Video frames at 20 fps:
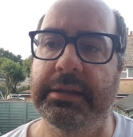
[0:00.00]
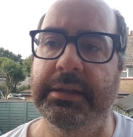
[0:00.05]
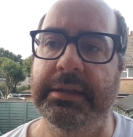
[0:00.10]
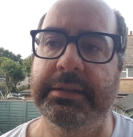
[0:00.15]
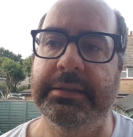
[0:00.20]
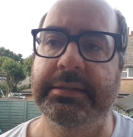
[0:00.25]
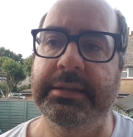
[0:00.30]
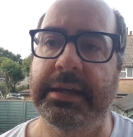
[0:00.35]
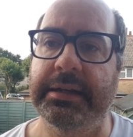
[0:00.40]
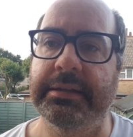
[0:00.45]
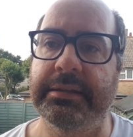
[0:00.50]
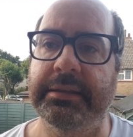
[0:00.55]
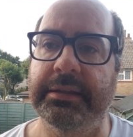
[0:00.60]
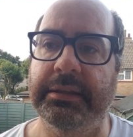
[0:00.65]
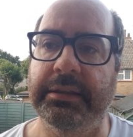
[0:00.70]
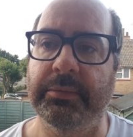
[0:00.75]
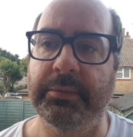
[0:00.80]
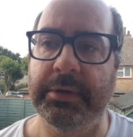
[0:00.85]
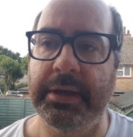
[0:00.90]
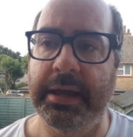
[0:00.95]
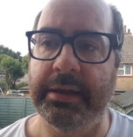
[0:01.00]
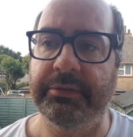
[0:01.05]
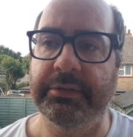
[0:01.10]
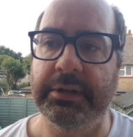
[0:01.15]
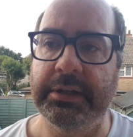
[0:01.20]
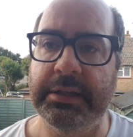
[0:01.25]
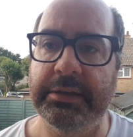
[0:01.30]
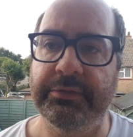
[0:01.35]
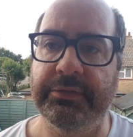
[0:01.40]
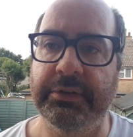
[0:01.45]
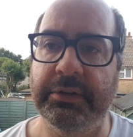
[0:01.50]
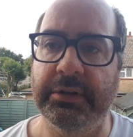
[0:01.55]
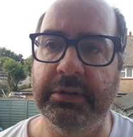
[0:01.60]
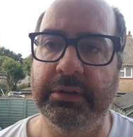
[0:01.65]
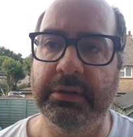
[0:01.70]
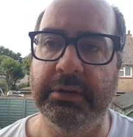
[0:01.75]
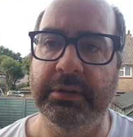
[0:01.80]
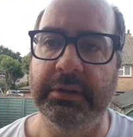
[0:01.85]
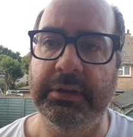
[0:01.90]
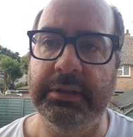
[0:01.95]
it's sad to think that we have to live
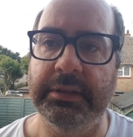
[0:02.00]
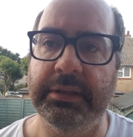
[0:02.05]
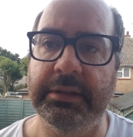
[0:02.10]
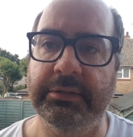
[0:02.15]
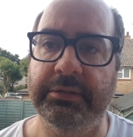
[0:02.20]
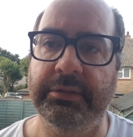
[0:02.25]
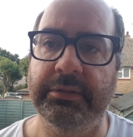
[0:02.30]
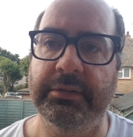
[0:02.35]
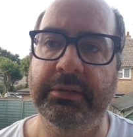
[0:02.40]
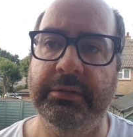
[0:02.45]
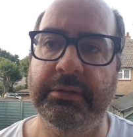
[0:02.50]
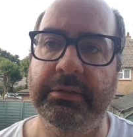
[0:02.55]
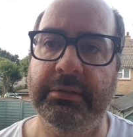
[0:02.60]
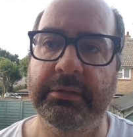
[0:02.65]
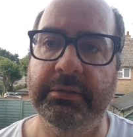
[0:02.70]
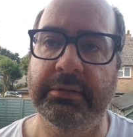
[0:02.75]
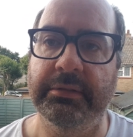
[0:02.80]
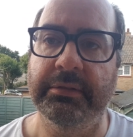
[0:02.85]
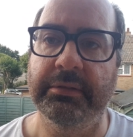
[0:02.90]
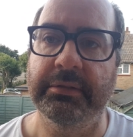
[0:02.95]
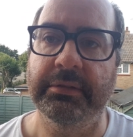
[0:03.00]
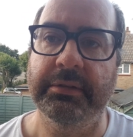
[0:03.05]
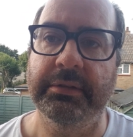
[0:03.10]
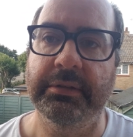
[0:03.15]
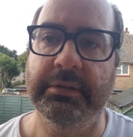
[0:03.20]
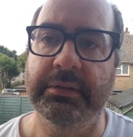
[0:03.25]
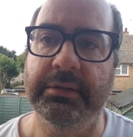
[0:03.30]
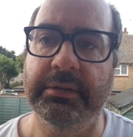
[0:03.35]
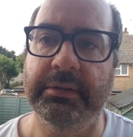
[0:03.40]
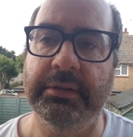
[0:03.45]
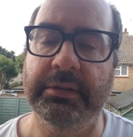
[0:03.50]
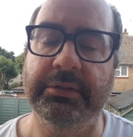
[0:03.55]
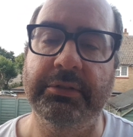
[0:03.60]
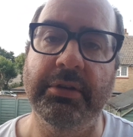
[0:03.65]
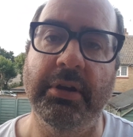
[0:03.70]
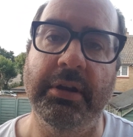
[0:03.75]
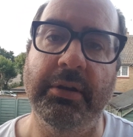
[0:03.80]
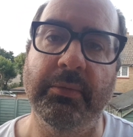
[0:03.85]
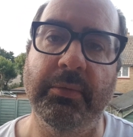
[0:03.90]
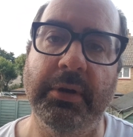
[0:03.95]
in this
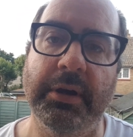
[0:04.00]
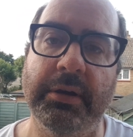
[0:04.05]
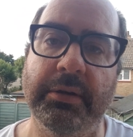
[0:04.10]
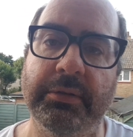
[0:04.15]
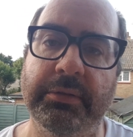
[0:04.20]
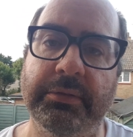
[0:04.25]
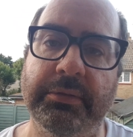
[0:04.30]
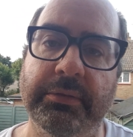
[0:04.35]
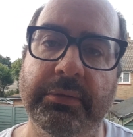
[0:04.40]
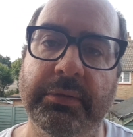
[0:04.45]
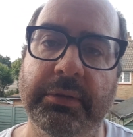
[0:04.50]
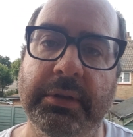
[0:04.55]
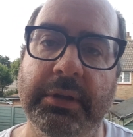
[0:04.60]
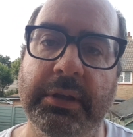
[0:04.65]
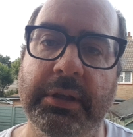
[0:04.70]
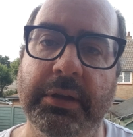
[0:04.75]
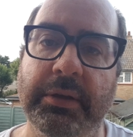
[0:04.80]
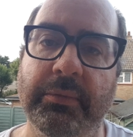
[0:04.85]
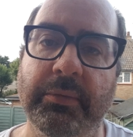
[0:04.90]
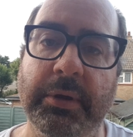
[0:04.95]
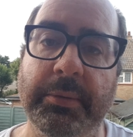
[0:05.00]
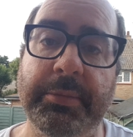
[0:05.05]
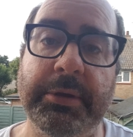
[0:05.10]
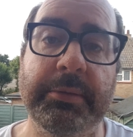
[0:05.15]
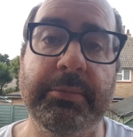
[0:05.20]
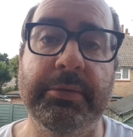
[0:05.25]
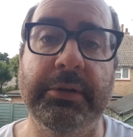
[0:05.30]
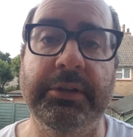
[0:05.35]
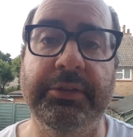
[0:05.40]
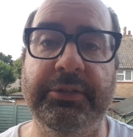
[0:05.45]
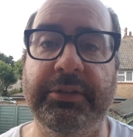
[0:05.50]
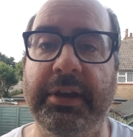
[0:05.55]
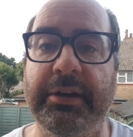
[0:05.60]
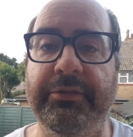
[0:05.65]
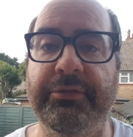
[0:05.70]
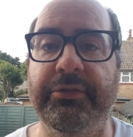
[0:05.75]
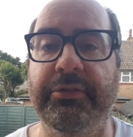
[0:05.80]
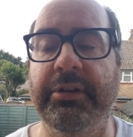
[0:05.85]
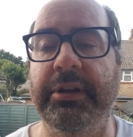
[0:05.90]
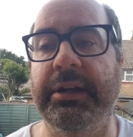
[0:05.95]
kind of world where people are
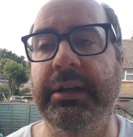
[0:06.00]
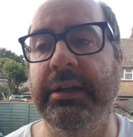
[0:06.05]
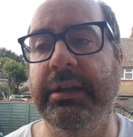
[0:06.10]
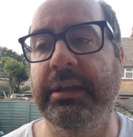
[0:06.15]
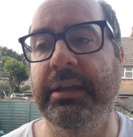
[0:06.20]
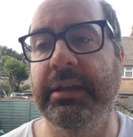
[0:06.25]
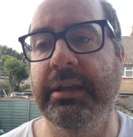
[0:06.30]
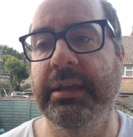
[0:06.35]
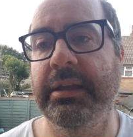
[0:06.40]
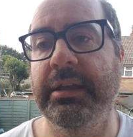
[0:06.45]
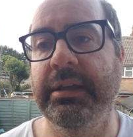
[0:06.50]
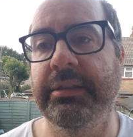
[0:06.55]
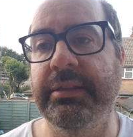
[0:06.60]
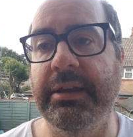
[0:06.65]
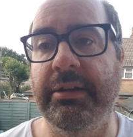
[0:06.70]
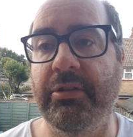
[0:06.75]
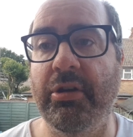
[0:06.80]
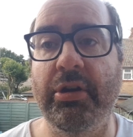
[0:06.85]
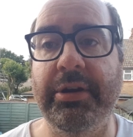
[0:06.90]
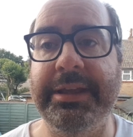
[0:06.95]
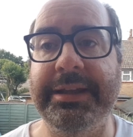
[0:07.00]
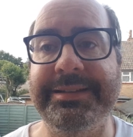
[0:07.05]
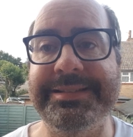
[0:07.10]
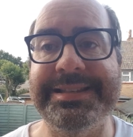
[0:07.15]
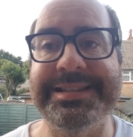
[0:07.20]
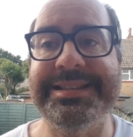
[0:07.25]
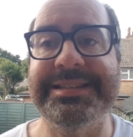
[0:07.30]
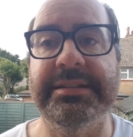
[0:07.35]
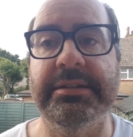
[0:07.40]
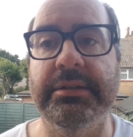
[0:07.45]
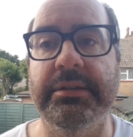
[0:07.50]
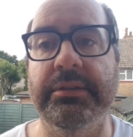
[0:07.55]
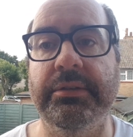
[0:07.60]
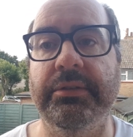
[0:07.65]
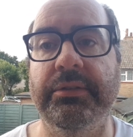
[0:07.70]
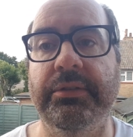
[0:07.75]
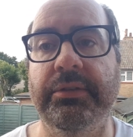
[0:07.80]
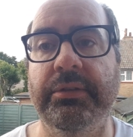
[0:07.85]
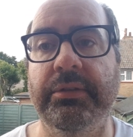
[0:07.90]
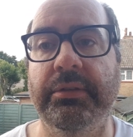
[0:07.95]
suffering their own
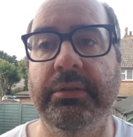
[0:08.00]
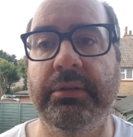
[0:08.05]
existence